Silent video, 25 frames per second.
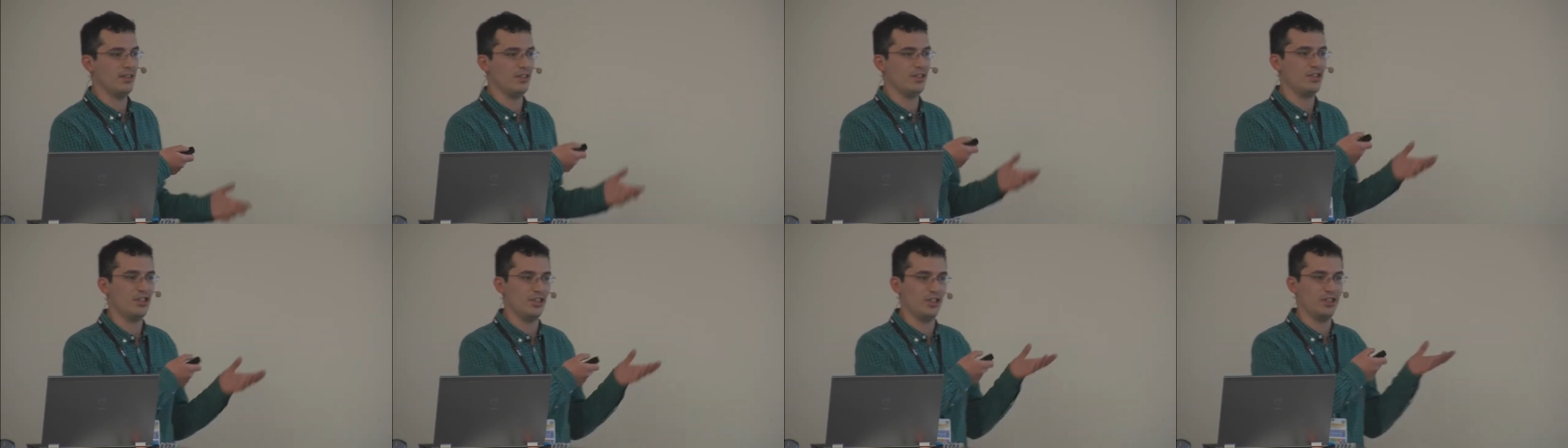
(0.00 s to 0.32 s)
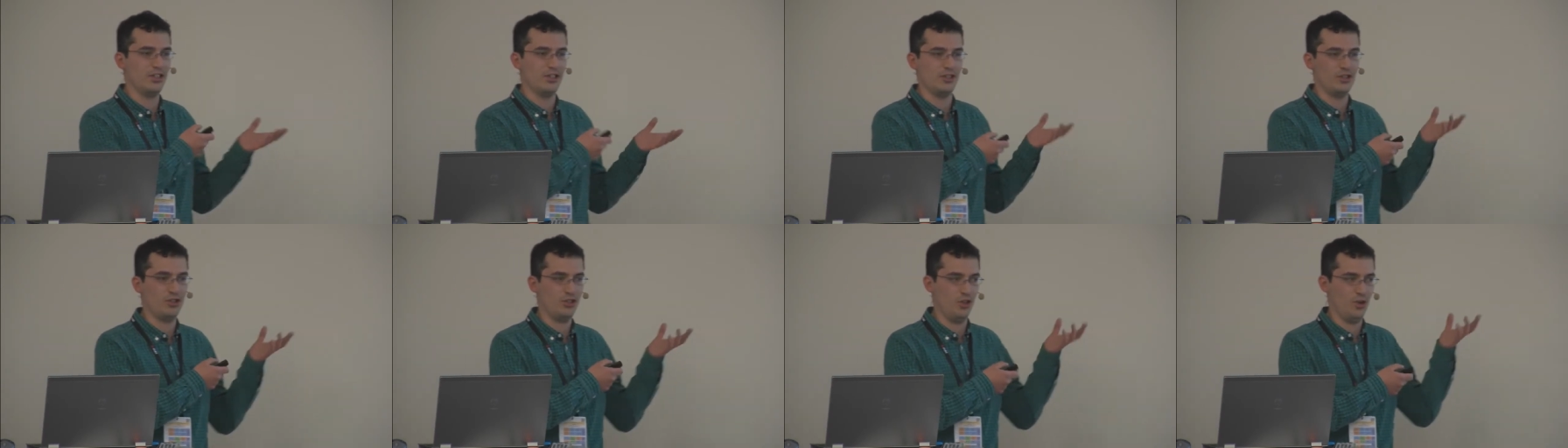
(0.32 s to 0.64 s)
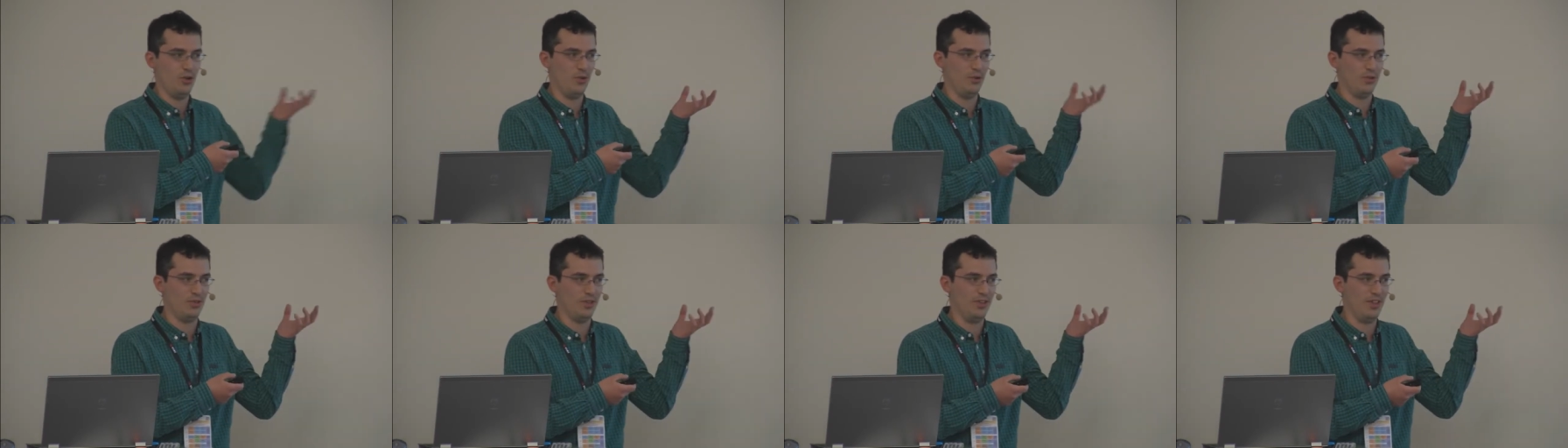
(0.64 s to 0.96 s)
just
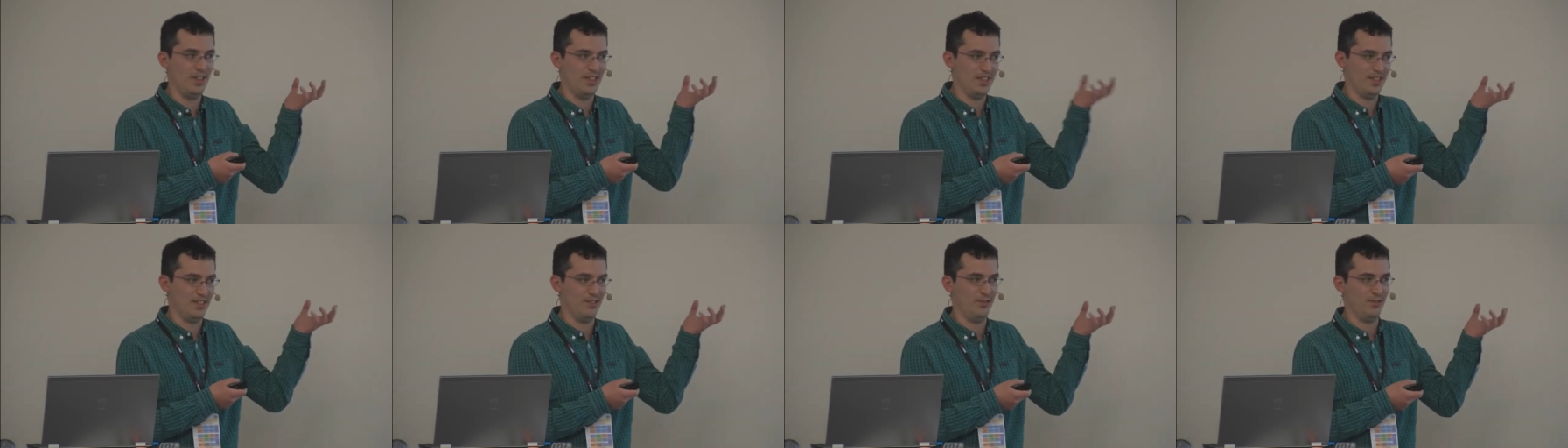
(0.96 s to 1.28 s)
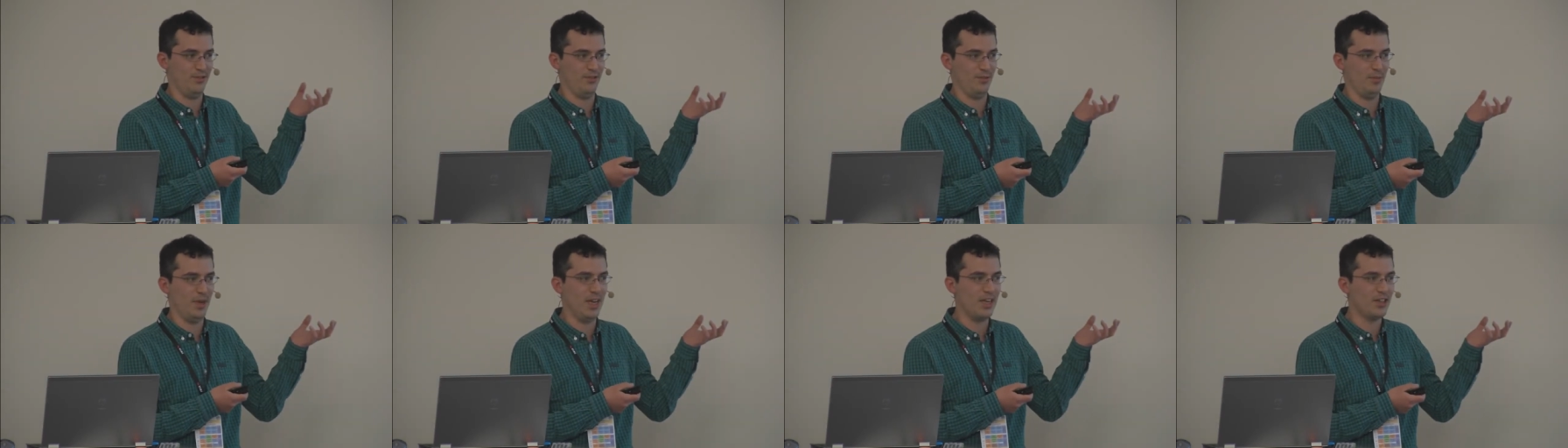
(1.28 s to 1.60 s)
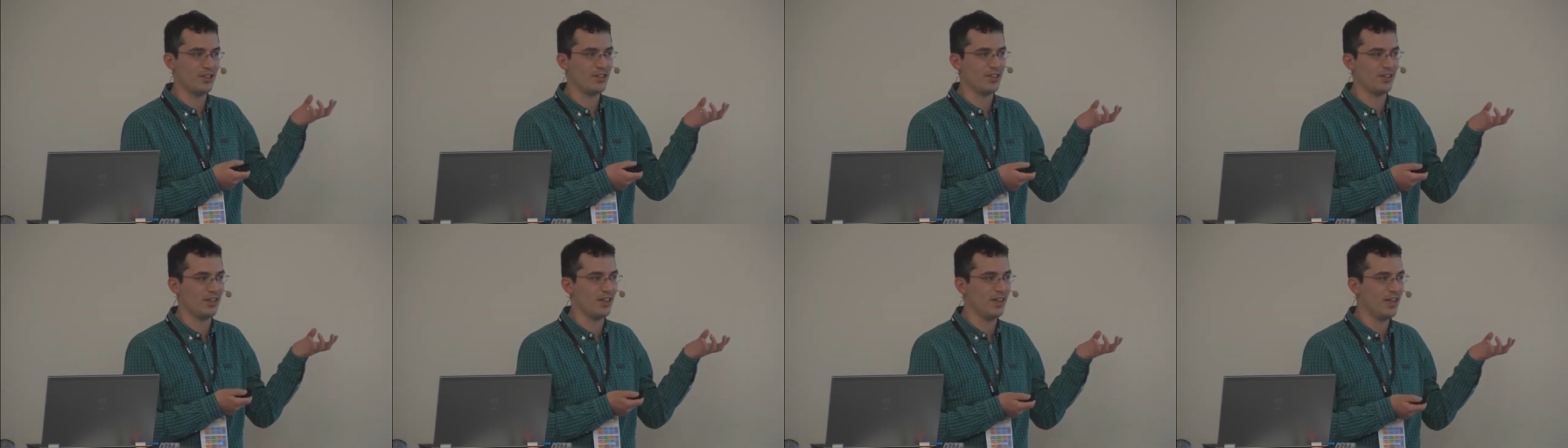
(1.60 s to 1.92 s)
shows this
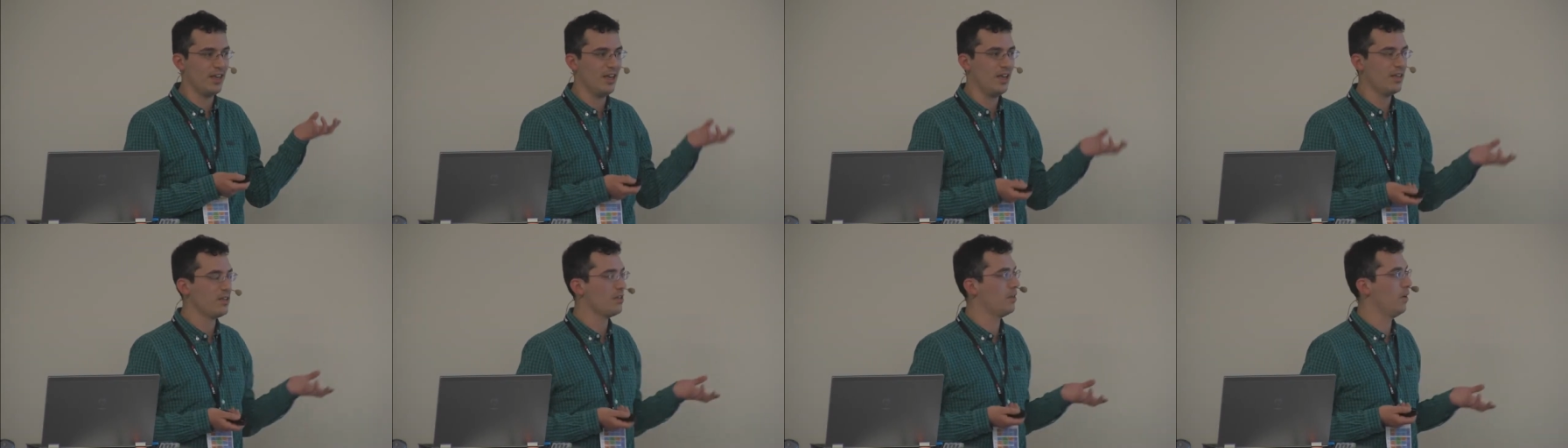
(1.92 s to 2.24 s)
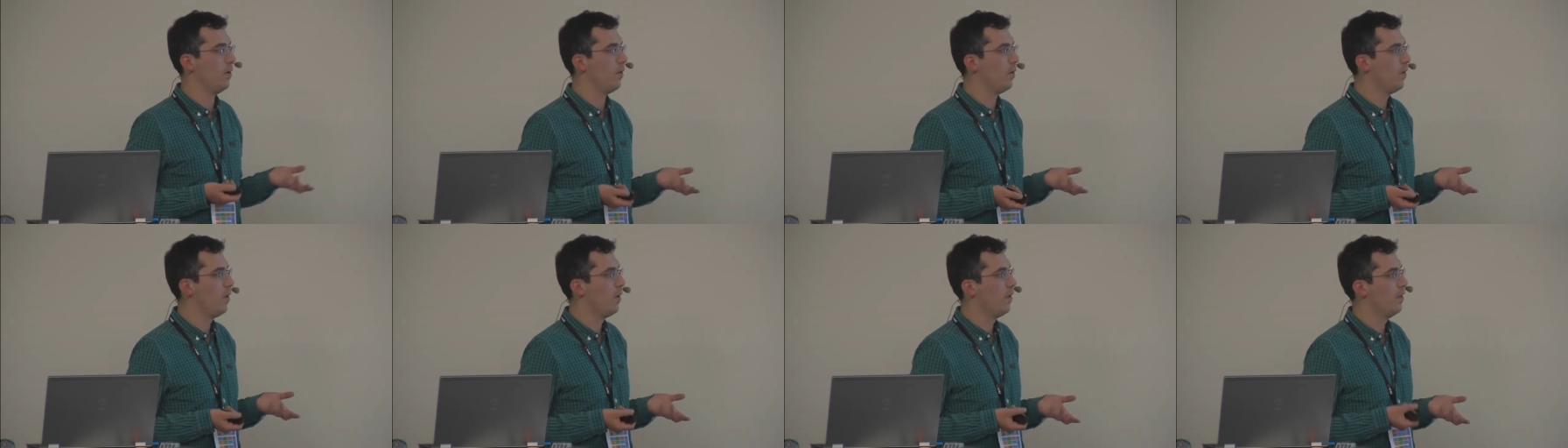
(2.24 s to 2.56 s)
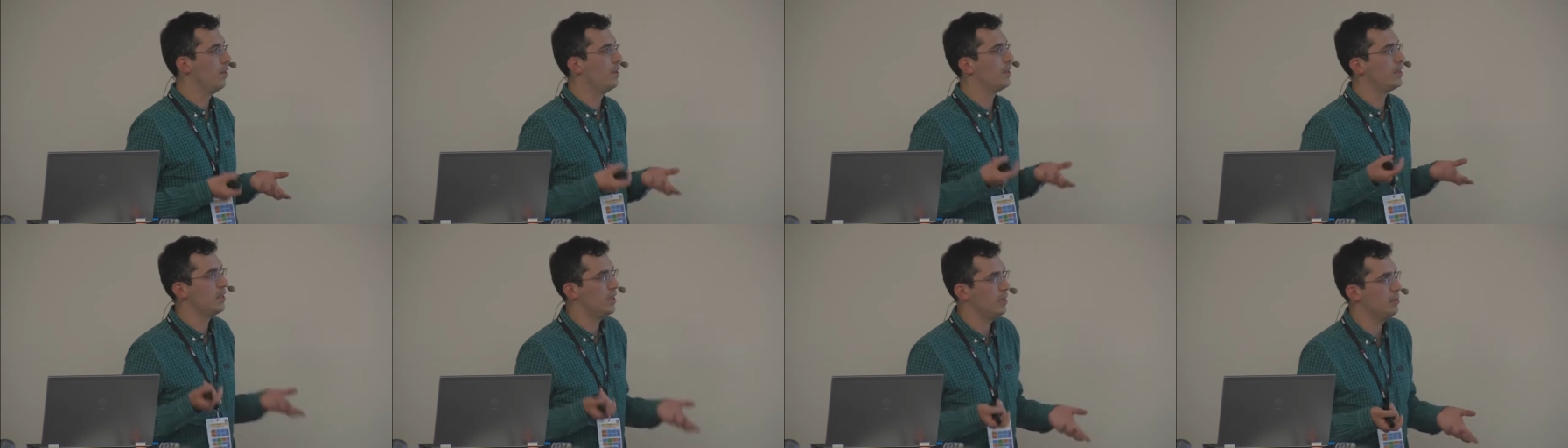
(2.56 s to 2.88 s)
information. So
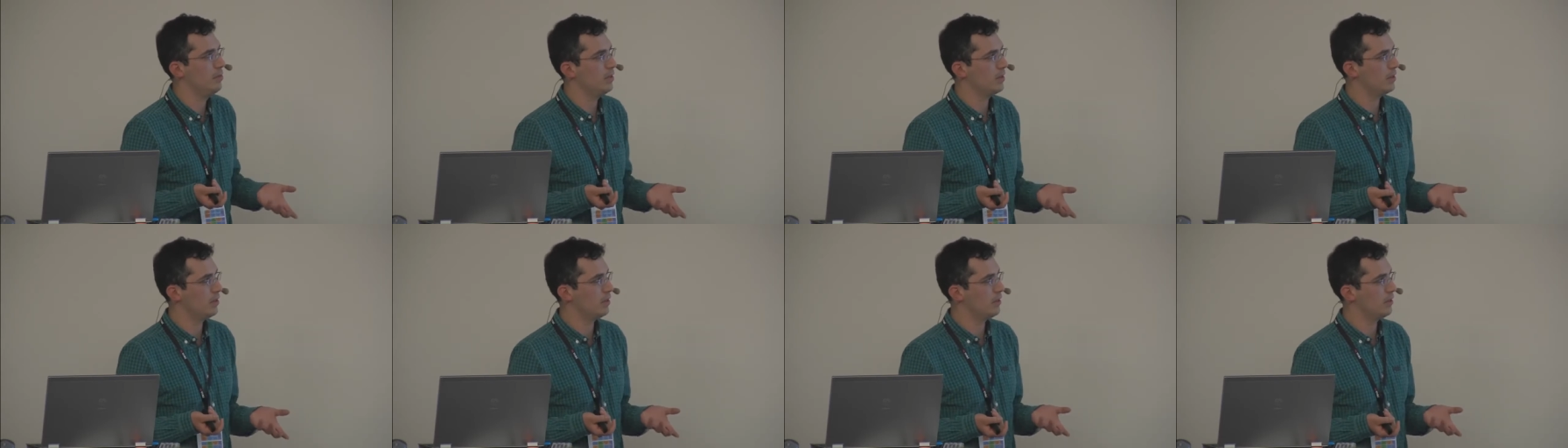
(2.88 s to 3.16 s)
the team's